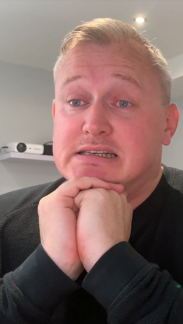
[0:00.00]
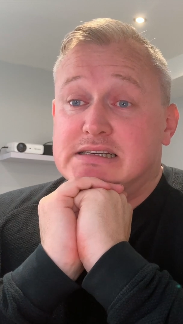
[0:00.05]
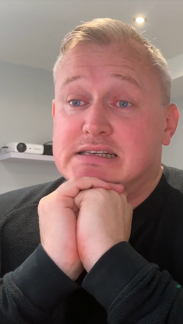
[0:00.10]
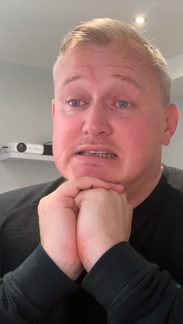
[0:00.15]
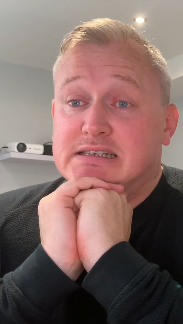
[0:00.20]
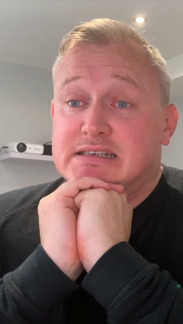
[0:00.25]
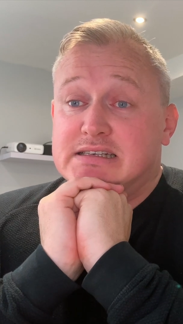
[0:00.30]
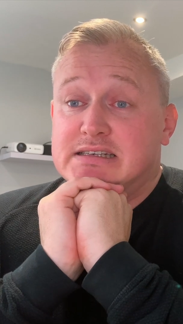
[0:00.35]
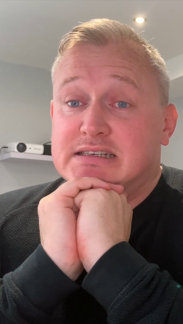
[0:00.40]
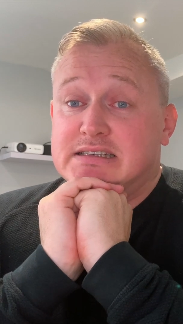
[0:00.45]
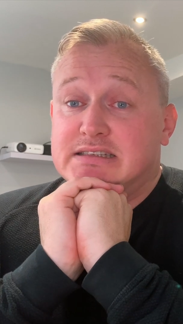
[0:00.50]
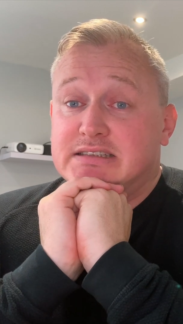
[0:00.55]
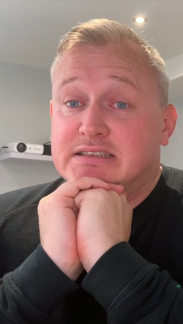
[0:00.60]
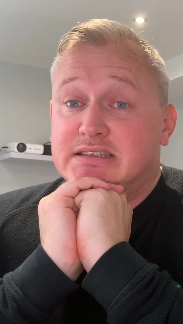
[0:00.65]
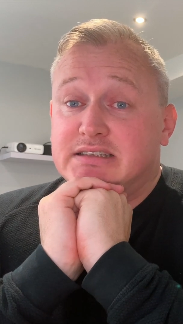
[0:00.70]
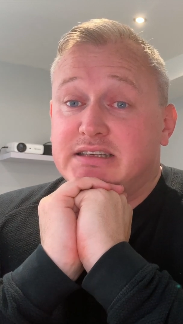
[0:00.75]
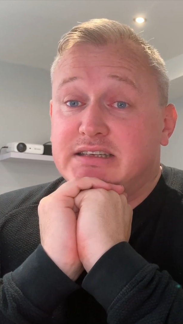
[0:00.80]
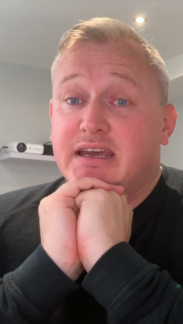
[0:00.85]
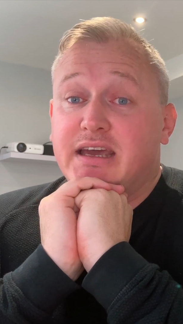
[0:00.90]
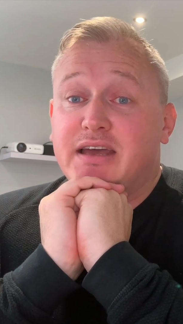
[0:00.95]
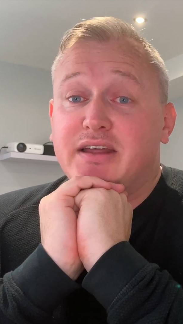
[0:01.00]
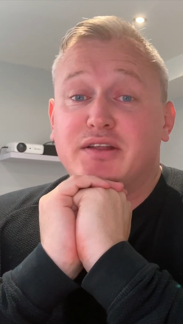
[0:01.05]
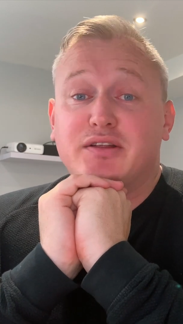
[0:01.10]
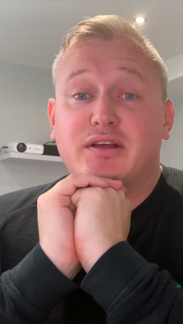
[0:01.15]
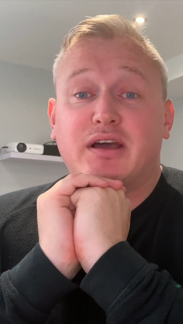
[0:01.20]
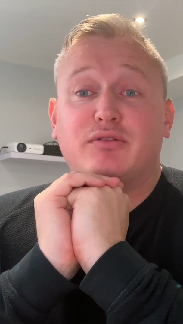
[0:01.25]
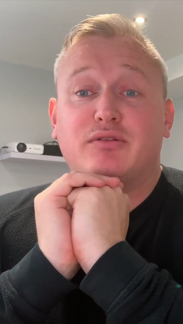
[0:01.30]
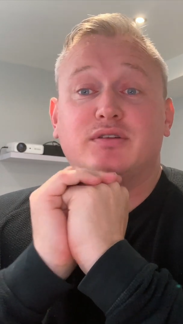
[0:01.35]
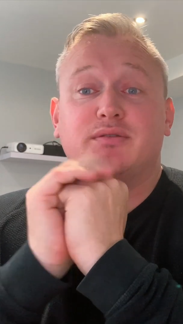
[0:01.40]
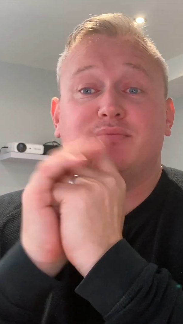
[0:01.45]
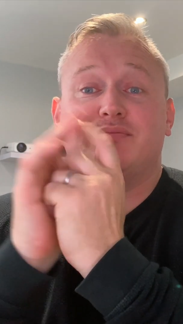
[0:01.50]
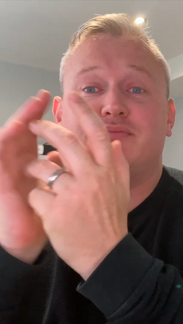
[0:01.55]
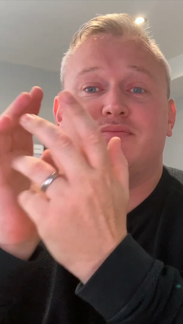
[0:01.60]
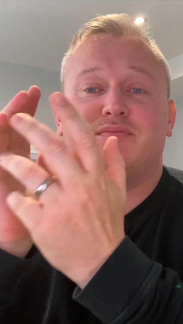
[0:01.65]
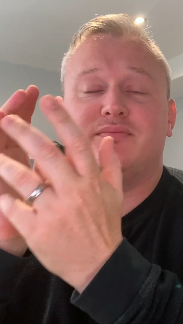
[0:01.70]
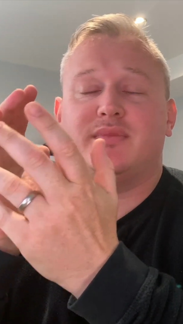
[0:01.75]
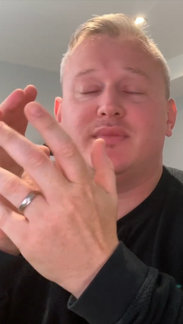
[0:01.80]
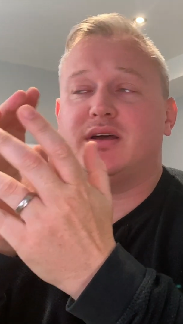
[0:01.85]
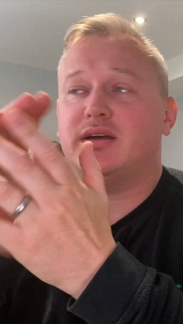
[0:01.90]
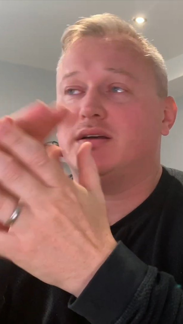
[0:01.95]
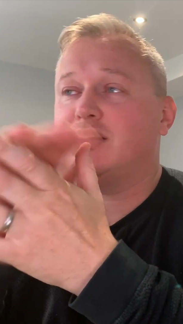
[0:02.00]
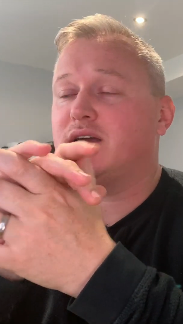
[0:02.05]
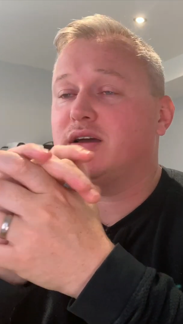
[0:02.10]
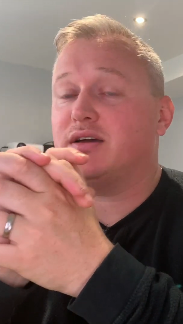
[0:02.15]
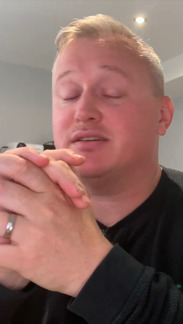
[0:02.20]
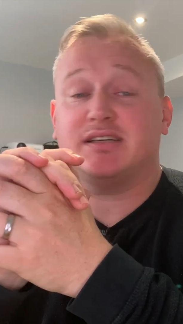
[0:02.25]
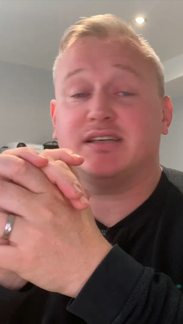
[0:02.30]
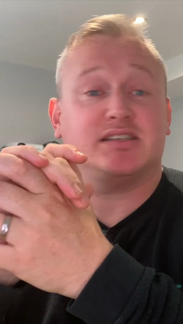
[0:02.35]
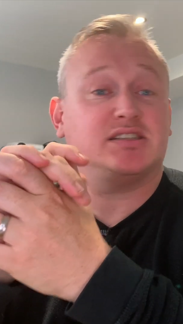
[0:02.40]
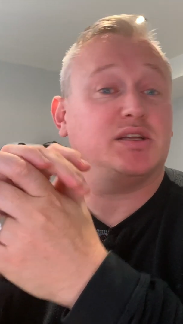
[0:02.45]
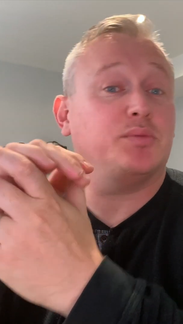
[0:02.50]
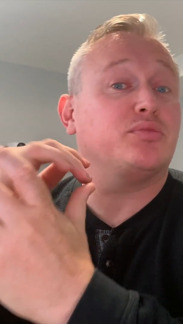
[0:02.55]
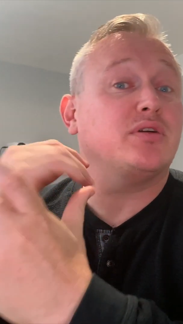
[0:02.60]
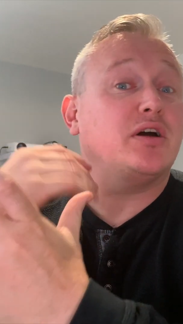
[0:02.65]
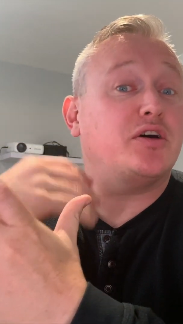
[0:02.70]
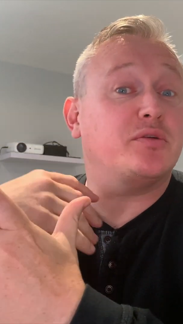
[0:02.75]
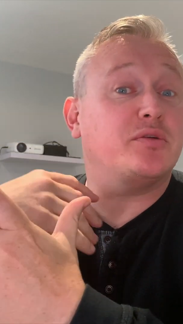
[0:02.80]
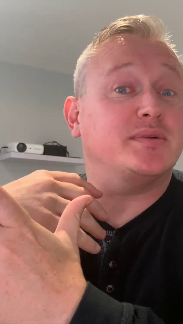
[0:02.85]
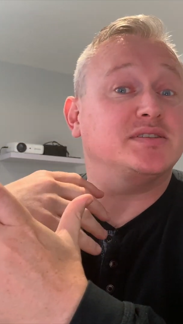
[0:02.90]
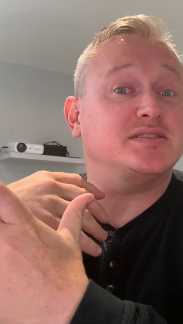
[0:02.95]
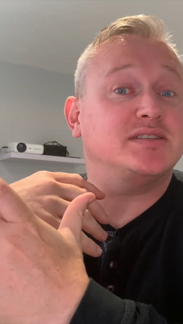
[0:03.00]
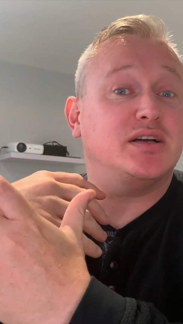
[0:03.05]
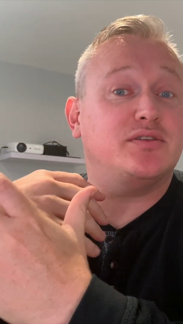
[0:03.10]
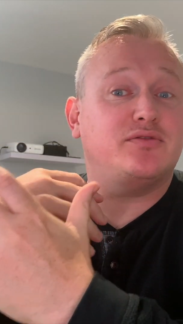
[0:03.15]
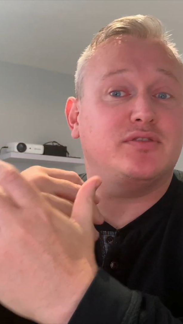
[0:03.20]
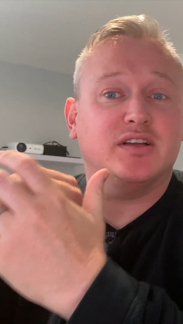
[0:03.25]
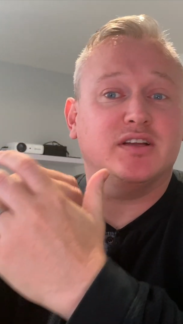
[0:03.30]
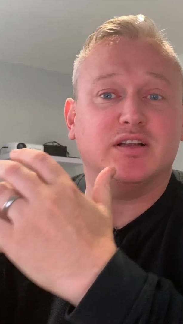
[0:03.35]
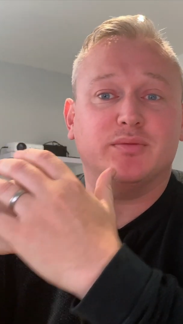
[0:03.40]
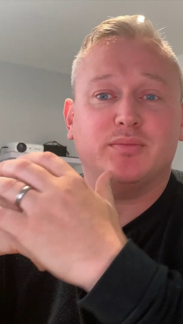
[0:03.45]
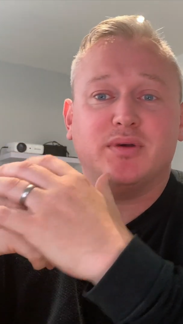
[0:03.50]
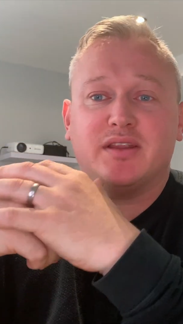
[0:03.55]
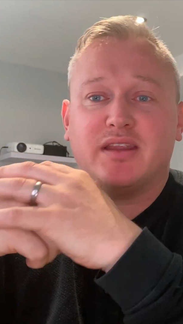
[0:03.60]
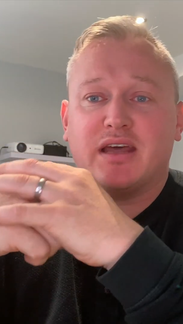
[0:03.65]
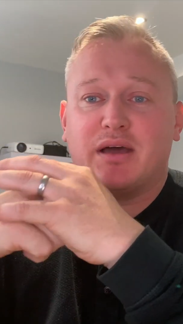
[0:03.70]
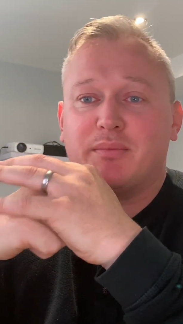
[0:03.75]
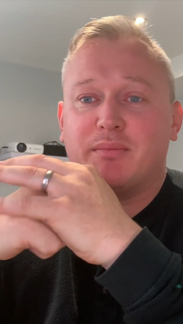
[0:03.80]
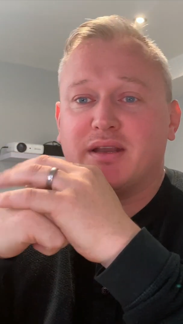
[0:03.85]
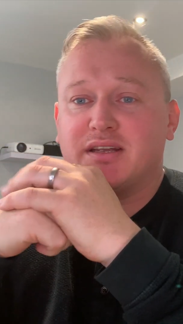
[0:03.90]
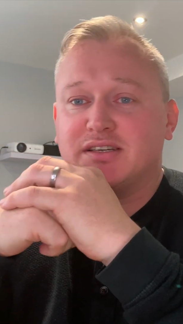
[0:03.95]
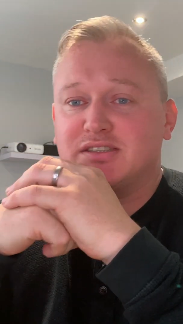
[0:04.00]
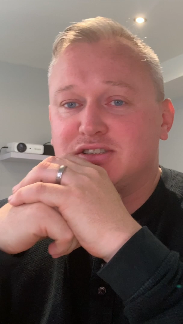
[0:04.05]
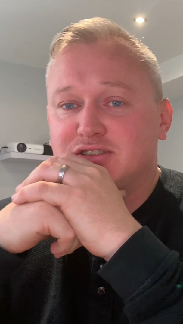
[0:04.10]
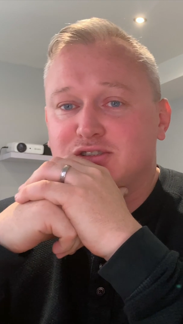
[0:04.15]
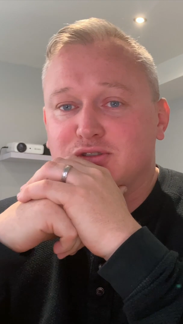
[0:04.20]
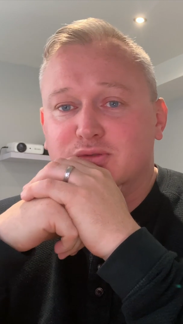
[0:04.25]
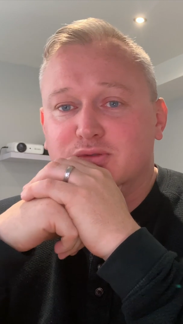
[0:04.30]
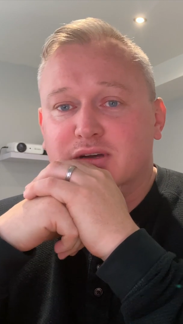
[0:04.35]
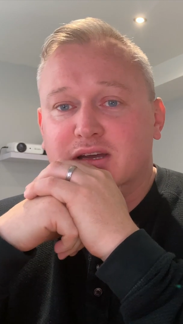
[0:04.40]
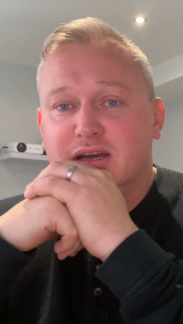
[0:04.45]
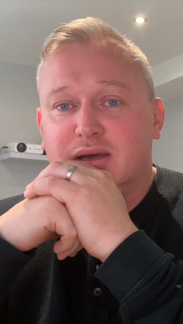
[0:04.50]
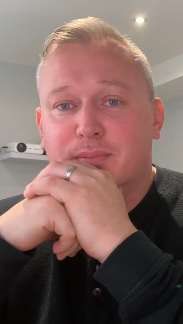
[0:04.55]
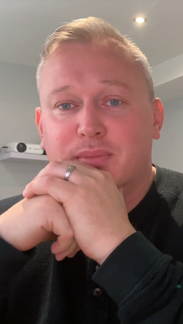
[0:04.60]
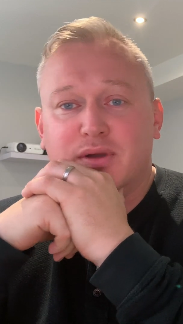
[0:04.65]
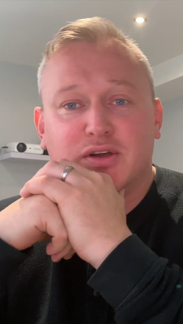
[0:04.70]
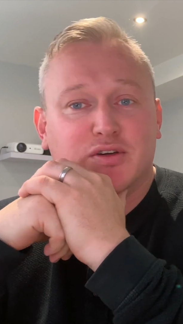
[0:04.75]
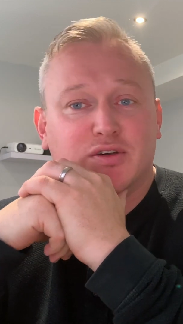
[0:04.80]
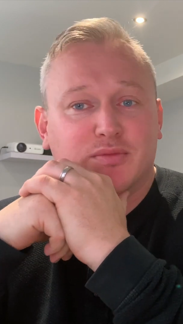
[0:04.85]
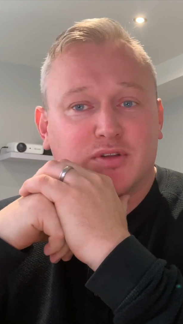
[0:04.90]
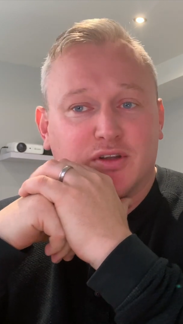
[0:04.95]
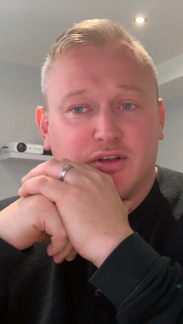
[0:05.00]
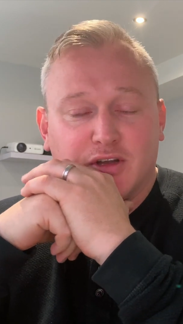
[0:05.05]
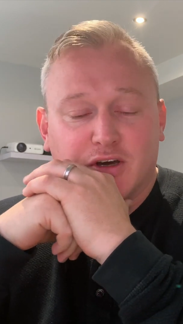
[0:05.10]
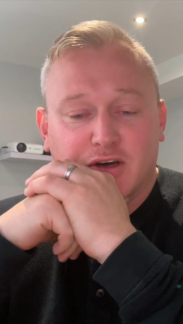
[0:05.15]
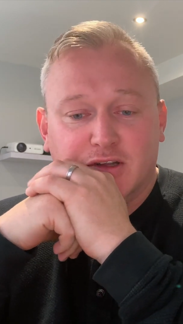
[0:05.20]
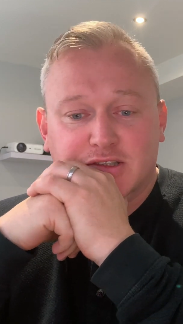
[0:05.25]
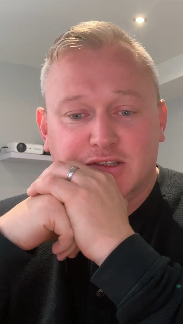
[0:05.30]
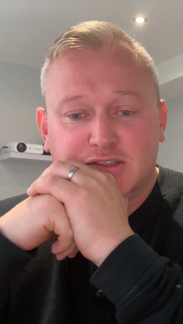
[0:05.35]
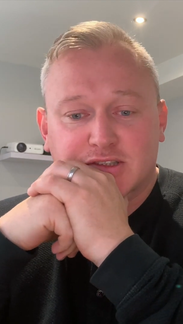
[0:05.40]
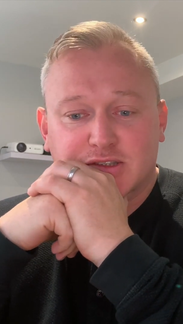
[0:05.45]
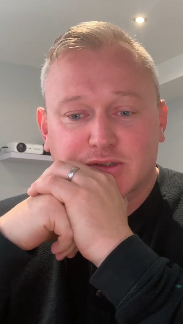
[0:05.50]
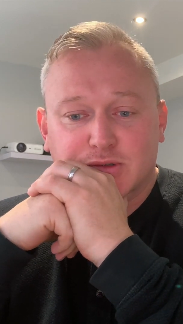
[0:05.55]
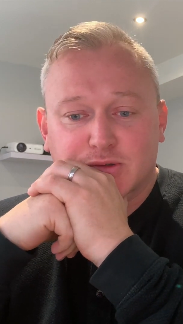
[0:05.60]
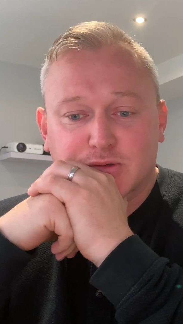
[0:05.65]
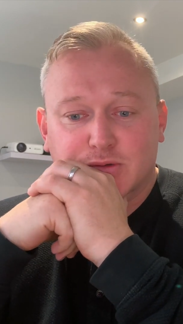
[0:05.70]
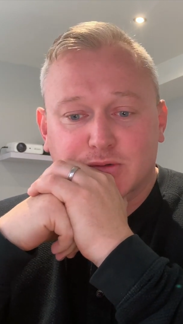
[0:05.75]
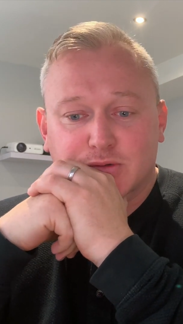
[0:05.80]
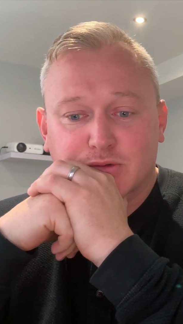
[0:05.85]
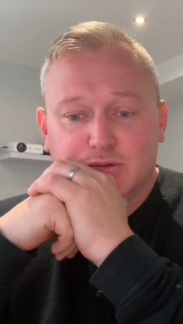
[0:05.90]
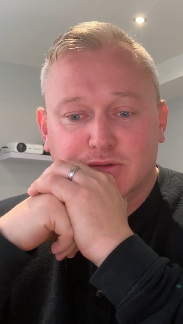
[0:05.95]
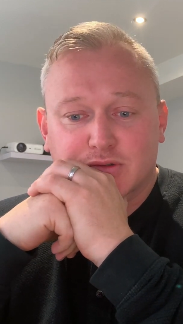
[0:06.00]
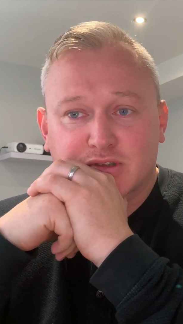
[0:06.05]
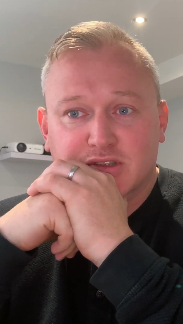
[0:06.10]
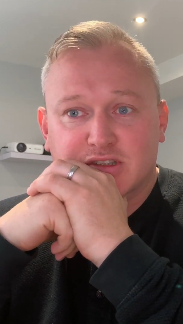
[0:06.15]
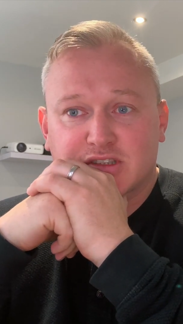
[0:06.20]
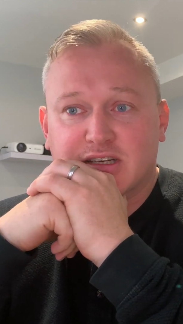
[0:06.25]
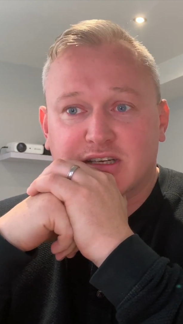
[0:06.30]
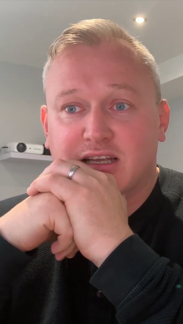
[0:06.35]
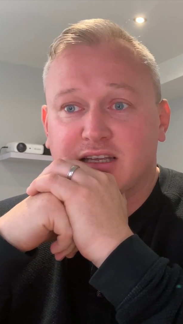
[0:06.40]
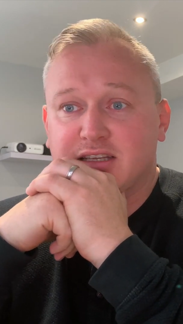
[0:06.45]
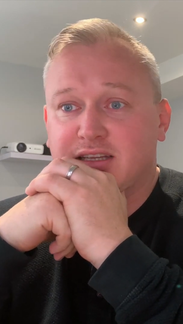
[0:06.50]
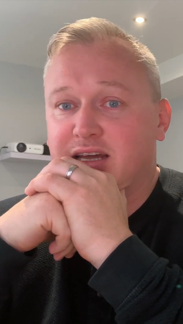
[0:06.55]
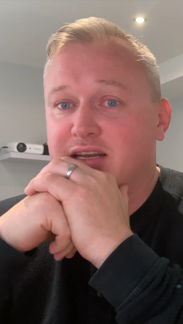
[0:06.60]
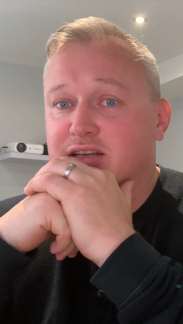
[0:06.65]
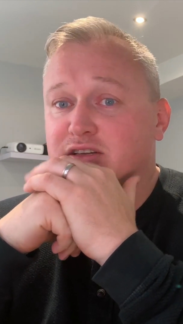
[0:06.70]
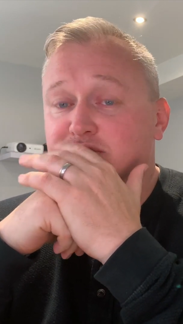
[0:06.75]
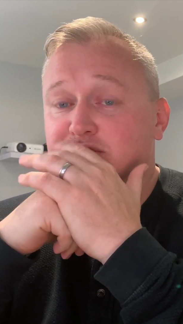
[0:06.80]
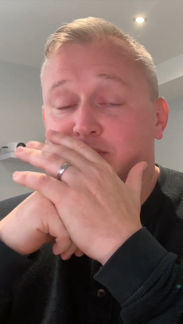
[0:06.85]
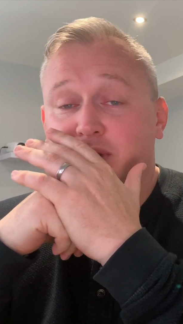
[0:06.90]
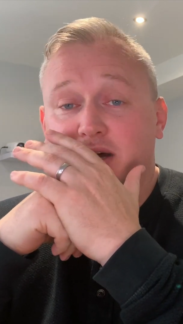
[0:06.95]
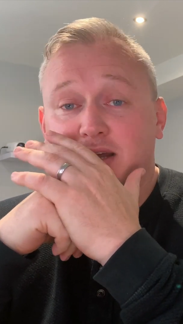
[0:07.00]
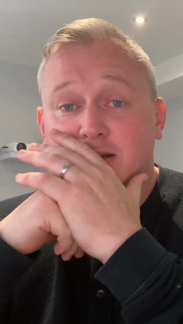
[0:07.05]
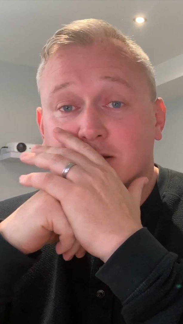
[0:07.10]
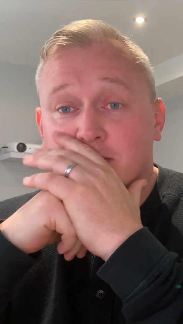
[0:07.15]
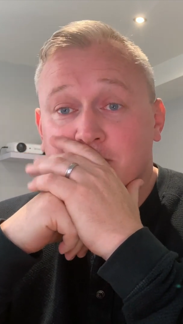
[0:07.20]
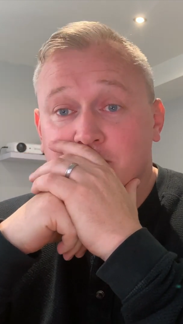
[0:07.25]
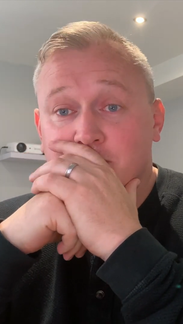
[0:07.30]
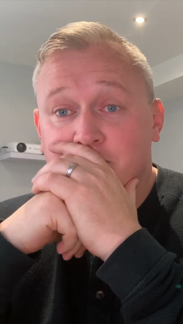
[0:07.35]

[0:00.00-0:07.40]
And, yeah, I was actually proud of myself a little bit that I managed to pick up the nod to Charlie Daniels Band.